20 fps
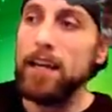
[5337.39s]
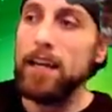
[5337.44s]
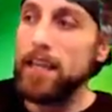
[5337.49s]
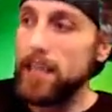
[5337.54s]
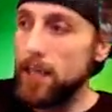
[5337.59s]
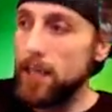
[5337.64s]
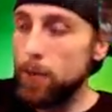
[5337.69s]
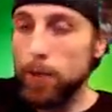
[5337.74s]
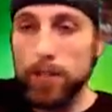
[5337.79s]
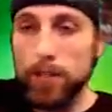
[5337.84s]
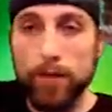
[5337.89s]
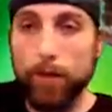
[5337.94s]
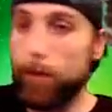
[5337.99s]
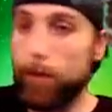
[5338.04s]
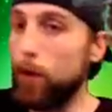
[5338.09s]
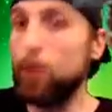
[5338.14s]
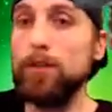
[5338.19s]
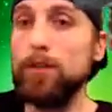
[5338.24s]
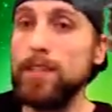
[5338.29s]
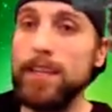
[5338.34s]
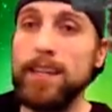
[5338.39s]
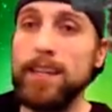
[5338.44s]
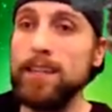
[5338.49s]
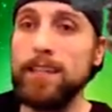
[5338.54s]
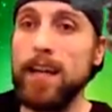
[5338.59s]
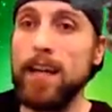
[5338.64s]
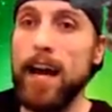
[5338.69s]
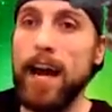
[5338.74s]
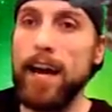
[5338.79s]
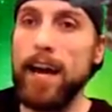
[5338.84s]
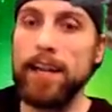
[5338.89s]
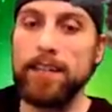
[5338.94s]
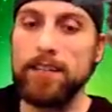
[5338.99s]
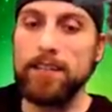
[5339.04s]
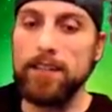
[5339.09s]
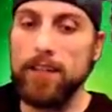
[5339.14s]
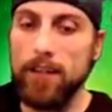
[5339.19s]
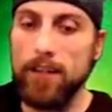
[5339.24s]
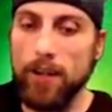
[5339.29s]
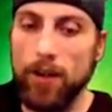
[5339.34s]
he was frozen into
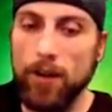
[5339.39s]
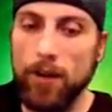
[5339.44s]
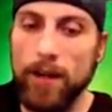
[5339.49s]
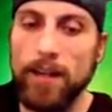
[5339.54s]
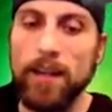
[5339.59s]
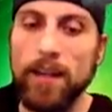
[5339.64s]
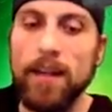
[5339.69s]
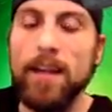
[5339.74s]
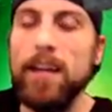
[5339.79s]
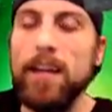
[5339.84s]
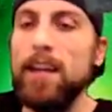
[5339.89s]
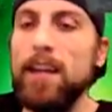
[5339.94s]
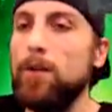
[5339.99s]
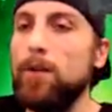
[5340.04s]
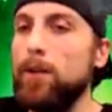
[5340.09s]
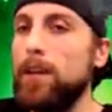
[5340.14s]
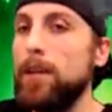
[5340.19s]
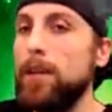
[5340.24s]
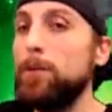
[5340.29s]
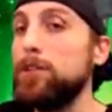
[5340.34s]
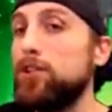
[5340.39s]
ice, you know, and, and he was